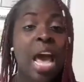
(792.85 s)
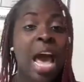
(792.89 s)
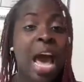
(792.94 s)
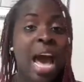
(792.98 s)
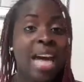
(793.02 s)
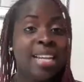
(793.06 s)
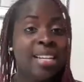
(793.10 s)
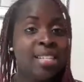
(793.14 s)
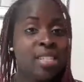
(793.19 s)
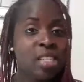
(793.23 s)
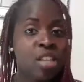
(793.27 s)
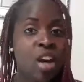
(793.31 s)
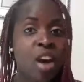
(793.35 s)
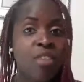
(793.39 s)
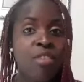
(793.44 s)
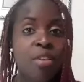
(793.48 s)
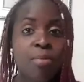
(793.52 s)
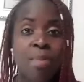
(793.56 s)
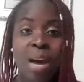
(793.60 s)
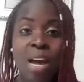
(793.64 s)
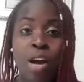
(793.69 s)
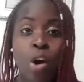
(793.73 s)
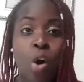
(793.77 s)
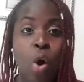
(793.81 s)
discover
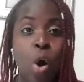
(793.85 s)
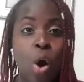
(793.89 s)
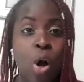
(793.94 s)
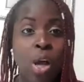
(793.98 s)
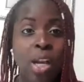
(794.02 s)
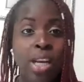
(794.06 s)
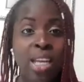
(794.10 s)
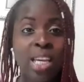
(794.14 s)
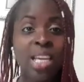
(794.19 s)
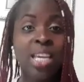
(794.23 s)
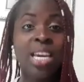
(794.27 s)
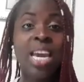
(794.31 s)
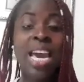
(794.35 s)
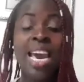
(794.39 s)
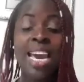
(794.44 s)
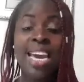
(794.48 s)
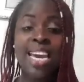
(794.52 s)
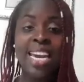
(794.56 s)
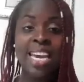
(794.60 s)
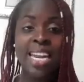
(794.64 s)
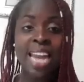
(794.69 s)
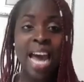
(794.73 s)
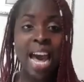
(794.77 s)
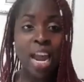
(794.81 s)
my calling,
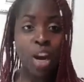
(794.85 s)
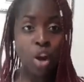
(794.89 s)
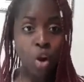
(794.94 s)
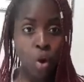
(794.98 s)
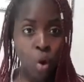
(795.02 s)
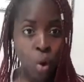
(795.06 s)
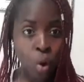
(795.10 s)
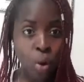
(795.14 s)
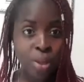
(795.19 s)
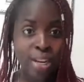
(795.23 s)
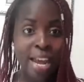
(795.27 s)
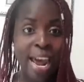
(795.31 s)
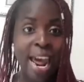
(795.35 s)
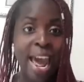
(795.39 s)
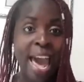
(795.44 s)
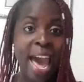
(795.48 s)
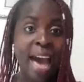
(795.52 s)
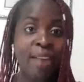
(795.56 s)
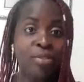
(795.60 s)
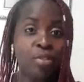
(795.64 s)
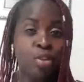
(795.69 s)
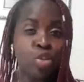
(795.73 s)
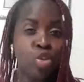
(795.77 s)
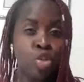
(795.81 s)
and I know that I
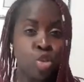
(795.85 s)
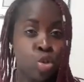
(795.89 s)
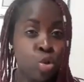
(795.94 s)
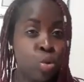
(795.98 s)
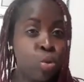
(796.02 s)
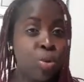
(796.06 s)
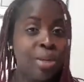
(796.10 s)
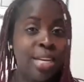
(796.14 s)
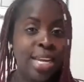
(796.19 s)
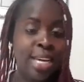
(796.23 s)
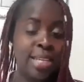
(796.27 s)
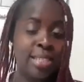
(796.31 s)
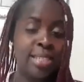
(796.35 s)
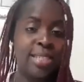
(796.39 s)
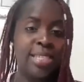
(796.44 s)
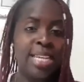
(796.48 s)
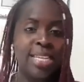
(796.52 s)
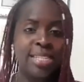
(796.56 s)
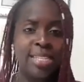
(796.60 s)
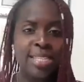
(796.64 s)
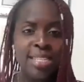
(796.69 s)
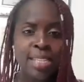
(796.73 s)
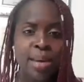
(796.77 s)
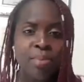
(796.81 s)
have to do this.
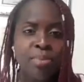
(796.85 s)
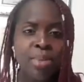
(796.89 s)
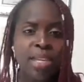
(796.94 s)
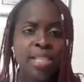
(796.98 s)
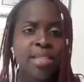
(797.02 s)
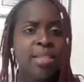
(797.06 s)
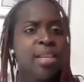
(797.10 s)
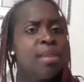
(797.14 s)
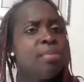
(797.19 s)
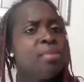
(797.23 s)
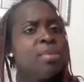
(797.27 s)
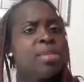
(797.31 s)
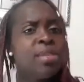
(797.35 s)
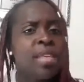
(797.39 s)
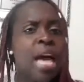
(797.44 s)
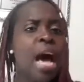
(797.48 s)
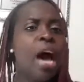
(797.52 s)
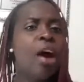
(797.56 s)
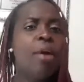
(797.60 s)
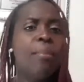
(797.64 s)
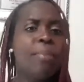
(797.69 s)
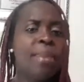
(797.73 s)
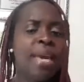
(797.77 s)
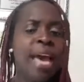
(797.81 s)
There's something deep
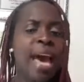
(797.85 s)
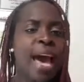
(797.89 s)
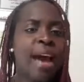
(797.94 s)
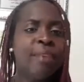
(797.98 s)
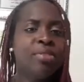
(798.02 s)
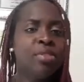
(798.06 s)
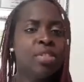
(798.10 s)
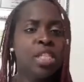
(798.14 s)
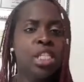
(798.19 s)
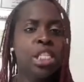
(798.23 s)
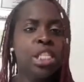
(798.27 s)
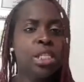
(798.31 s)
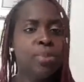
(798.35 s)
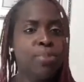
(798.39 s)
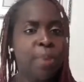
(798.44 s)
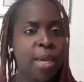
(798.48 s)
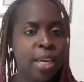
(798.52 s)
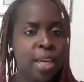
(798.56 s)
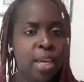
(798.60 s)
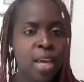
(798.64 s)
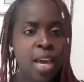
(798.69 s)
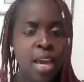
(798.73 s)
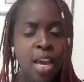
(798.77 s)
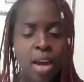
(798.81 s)
inside of me. I have to
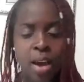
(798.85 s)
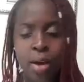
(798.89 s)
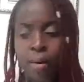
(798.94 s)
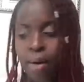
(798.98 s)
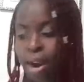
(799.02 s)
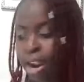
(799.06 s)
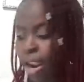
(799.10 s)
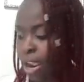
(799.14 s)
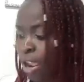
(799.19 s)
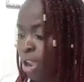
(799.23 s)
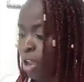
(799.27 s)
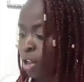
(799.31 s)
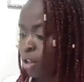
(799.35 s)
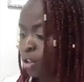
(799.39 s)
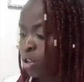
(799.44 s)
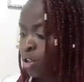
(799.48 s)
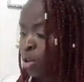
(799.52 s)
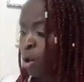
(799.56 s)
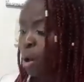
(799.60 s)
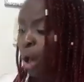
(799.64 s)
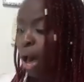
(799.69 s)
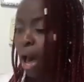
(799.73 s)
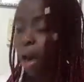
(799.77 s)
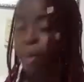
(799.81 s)
speak. All right.
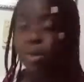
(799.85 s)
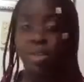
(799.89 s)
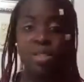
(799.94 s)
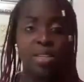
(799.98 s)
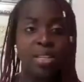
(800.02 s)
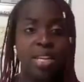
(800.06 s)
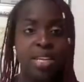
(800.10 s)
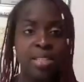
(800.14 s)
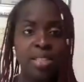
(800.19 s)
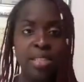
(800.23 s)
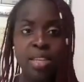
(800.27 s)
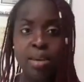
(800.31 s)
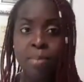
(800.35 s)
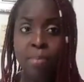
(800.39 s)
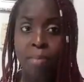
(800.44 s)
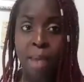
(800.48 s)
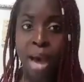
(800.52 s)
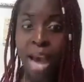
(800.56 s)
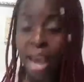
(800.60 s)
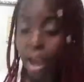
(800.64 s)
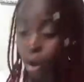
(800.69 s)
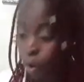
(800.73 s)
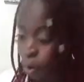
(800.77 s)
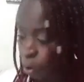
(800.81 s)
So I was listing
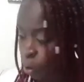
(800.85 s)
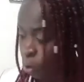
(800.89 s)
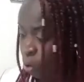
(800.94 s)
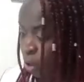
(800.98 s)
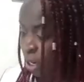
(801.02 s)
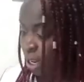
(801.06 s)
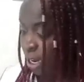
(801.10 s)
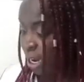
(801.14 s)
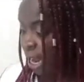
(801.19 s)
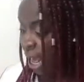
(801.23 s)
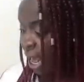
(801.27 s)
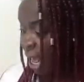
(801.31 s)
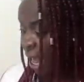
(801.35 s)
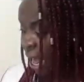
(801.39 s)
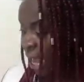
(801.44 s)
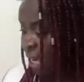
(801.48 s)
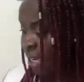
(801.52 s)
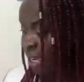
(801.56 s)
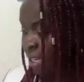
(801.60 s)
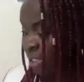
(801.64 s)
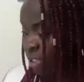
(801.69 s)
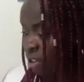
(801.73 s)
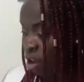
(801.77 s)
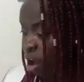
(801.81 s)
my own, and I
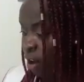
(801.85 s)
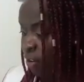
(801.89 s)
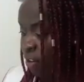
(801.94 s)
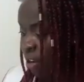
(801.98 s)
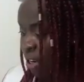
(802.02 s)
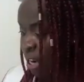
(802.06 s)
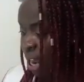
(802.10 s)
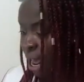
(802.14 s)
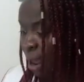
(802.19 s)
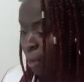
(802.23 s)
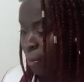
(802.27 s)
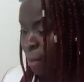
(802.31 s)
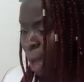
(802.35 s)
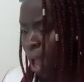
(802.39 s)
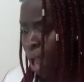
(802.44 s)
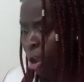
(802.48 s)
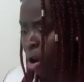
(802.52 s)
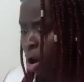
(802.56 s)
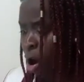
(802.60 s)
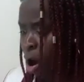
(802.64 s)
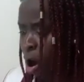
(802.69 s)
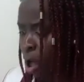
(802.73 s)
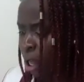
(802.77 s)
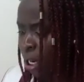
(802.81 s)
discovered that my
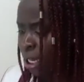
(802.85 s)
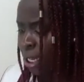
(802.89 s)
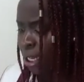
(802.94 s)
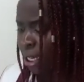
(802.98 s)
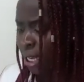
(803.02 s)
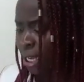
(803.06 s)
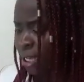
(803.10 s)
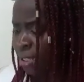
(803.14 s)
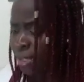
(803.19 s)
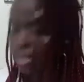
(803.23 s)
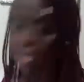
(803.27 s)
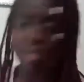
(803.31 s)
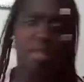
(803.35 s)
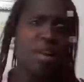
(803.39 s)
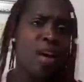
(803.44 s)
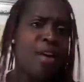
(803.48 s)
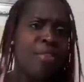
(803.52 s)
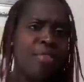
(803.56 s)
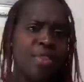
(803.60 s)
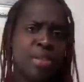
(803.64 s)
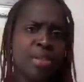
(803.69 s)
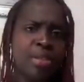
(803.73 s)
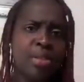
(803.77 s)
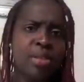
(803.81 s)
calling is
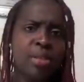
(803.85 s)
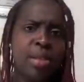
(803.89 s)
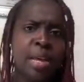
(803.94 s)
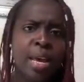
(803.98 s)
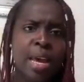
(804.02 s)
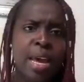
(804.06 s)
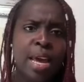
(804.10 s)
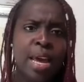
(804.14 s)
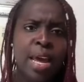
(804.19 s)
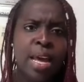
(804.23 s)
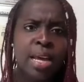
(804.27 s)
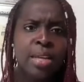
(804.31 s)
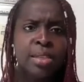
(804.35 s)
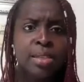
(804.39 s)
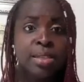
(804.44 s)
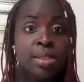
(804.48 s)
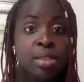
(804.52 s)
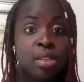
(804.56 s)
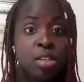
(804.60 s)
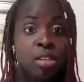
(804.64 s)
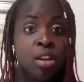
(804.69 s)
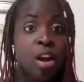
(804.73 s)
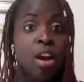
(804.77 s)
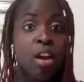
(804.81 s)
service. To
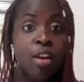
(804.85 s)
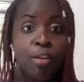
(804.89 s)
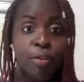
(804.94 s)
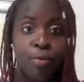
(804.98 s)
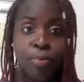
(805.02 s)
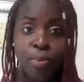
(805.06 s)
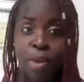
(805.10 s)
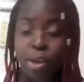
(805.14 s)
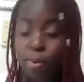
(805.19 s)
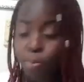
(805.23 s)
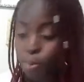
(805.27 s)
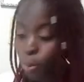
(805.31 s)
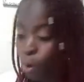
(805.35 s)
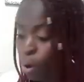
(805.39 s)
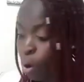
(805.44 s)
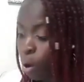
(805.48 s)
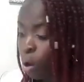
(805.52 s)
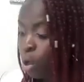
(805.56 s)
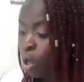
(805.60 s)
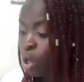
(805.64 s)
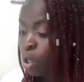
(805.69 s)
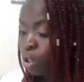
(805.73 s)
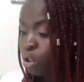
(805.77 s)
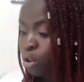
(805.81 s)
serve
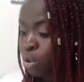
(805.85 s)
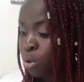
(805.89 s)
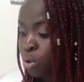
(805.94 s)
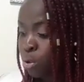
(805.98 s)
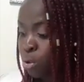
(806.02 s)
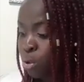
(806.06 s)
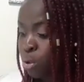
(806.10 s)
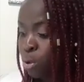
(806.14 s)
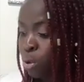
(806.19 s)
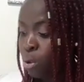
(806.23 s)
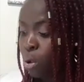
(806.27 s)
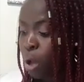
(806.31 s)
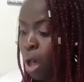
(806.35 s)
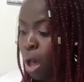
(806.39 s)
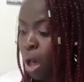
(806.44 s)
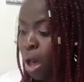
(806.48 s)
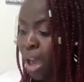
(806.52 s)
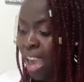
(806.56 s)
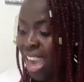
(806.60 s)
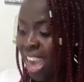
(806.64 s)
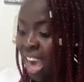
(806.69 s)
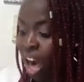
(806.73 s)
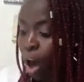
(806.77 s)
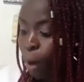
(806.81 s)
people, to
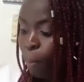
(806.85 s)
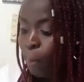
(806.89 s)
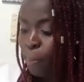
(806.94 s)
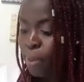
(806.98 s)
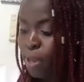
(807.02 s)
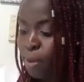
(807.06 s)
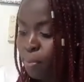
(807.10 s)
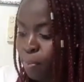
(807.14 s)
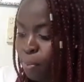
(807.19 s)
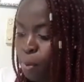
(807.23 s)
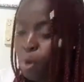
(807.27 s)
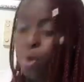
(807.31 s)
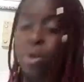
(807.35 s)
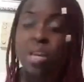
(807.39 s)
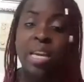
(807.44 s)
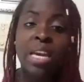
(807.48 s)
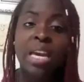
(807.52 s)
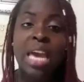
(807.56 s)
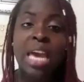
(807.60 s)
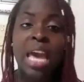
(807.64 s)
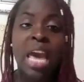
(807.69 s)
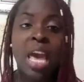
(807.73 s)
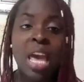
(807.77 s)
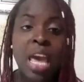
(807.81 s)
help people,
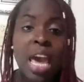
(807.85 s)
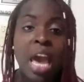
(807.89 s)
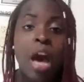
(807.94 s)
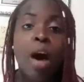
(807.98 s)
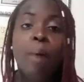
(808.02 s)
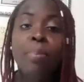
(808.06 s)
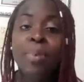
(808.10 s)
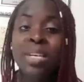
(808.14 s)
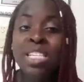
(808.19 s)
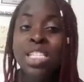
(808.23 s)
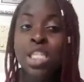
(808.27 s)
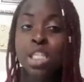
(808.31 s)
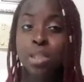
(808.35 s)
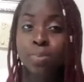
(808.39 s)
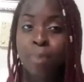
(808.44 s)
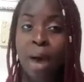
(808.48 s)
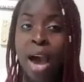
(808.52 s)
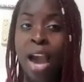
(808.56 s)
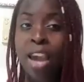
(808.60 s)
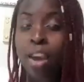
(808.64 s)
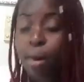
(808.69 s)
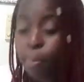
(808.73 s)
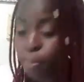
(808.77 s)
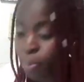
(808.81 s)
help
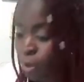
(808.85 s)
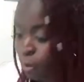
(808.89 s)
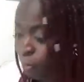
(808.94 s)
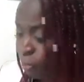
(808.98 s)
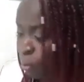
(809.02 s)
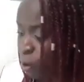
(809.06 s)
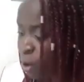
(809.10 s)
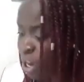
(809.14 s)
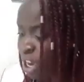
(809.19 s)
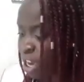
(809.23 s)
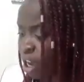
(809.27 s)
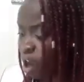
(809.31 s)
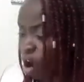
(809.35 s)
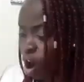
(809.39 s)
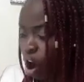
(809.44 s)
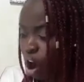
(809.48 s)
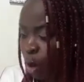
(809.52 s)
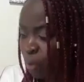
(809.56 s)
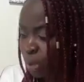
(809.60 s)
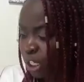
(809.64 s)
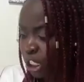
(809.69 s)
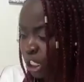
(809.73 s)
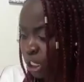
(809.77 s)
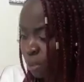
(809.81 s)
inspire people,
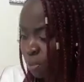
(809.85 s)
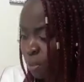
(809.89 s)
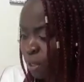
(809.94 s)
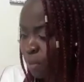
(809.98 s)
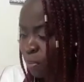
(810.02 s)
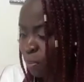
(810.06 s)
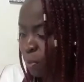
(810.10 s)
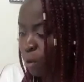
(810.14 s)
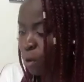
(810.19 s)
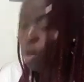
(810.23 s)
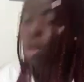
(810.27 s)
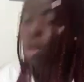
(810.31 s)
encourage people